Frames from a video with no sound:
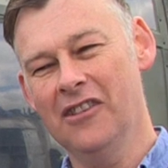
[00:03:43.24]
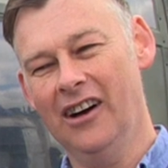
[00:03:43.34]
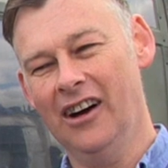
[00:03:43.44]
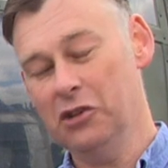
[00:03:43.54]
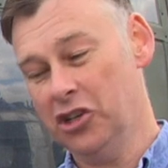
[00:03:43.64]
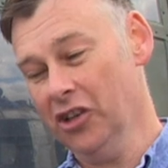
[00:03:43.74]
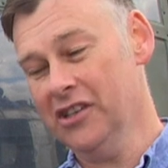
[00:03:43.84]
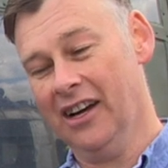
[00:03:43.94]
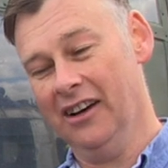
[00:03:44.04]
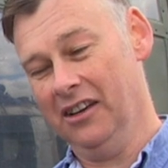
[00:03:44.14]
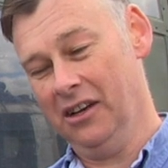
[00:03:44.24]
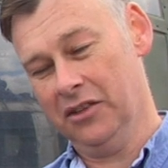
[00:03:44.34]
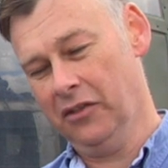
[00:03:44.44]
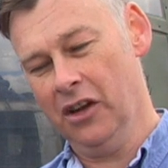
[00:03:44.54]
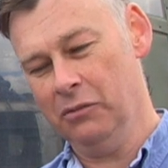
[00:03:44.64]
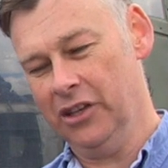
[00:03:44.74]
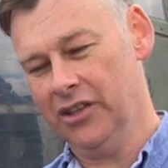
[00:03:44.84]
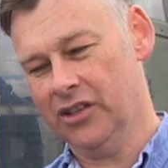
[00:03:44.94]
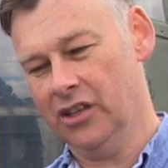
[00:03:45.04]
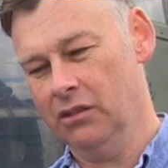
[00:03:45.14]
I was shot at. I was flying with
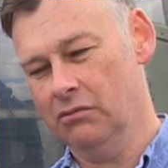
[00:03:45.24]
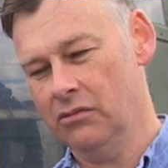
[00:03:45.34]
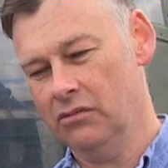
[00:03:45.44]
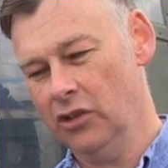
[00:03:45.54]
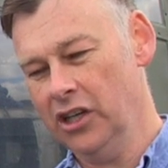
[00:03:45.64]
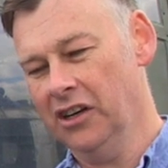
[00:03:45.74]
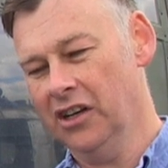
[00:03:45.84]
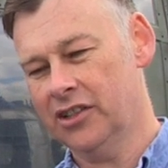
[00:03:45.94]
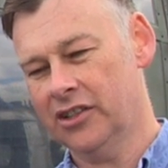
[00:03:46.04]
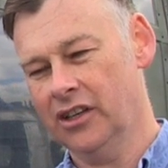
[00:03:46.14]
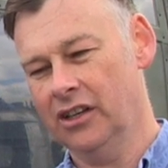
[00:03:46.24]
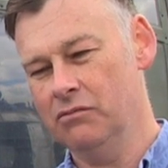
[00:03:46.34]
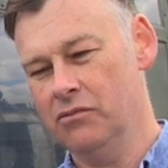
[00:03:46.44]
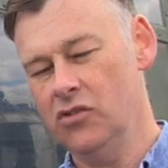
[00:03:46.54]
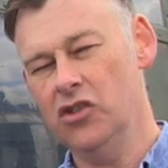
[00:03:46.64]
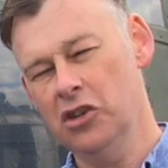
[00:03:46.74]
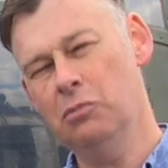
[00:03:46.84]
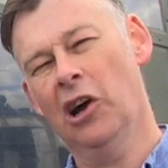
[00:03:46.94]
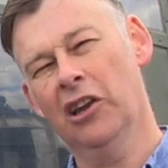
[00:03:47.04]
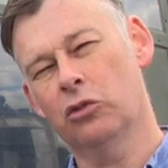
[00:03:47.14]
this really nice new
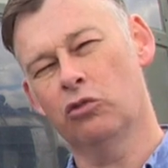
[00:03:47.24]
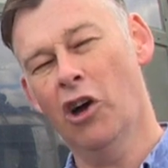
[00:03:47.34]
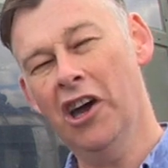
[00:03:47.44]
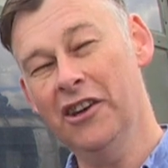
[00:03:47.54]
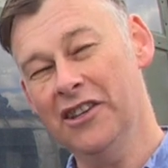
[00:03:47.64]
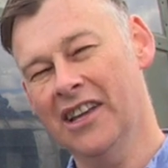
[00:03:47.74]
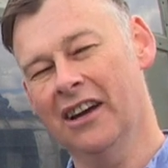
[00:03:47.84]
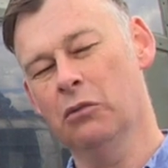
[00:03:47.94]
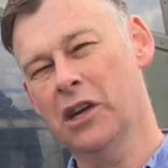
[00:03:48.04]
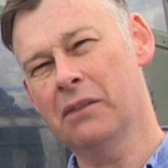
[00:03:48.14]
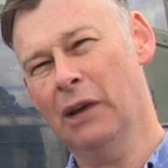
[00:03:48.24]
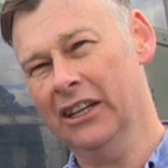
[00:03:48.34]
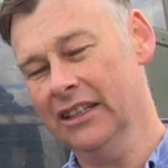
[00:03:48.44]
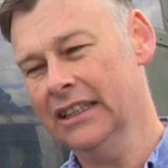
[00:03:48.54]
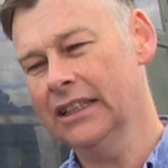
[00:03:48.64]
pilot called Ryan. He's now a wing commander.